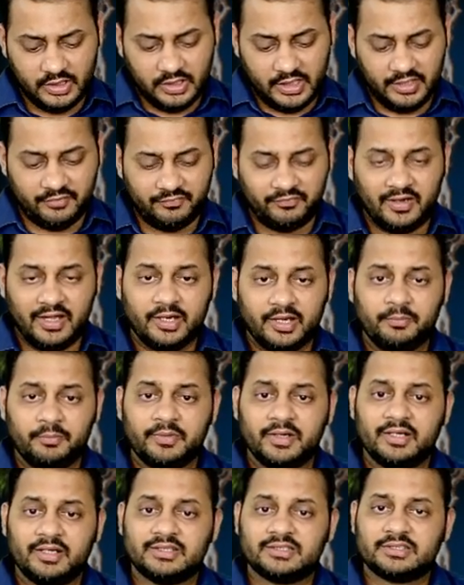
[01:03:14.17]
FRA
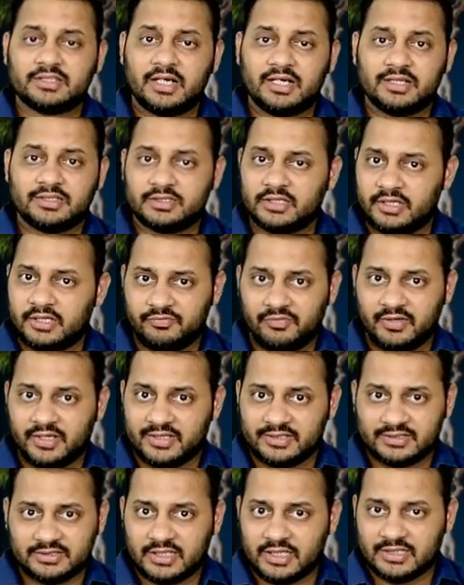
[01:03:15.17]
period starts.
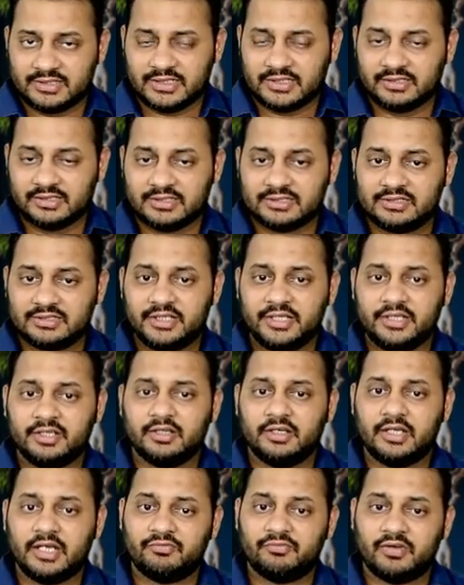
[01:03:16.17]
FRA starts at this
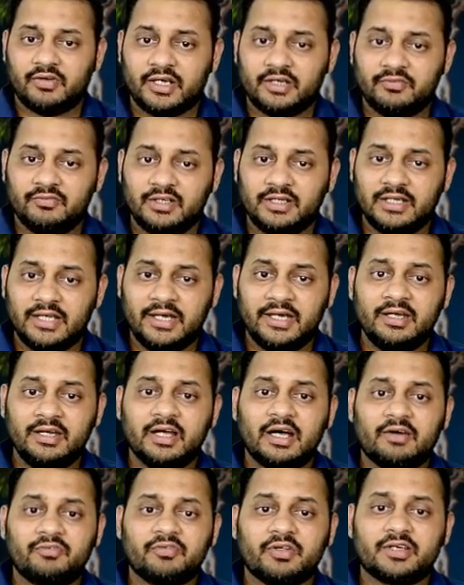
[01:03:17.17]
date. FRA will
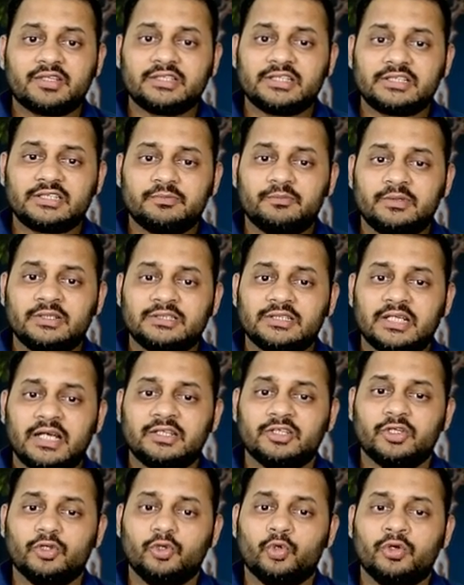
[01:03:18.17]
end after 6 months,
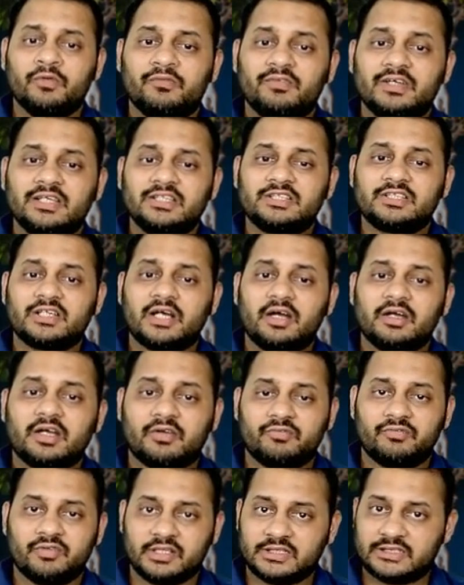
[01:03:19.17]
and the loan will start
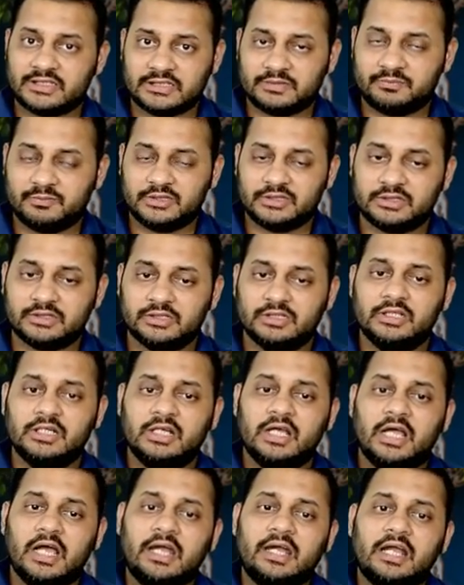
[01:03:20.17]
after 6 months.
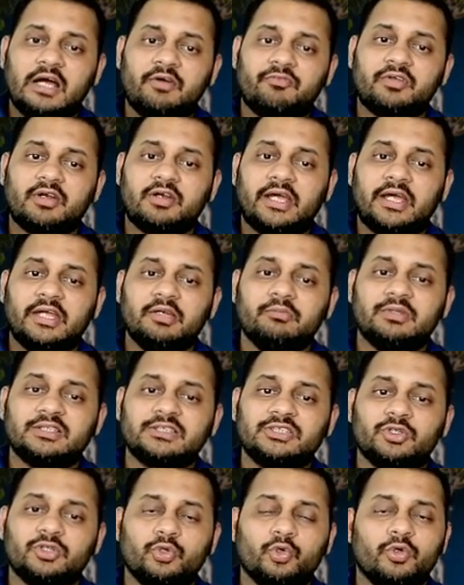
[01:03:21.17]
And after 9
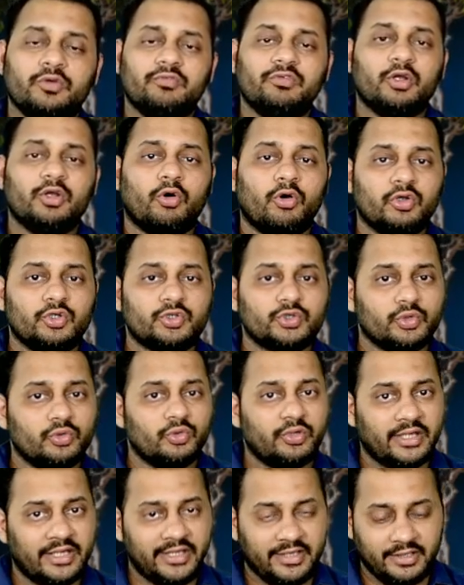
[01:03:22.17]
months, the loan will
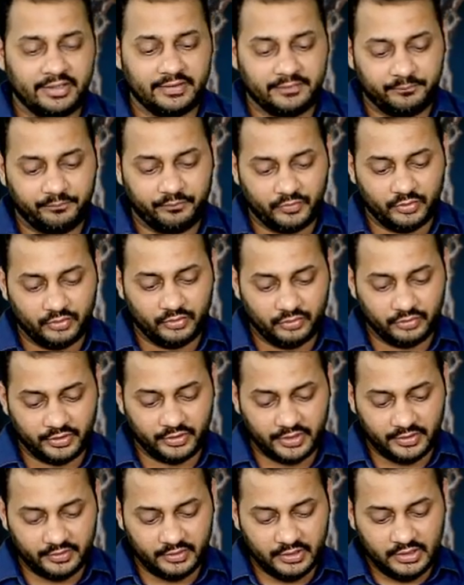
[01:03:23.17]
also end.
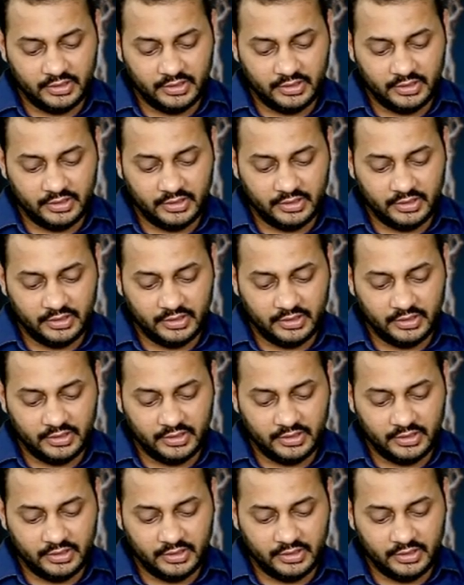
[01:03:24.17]
Okay.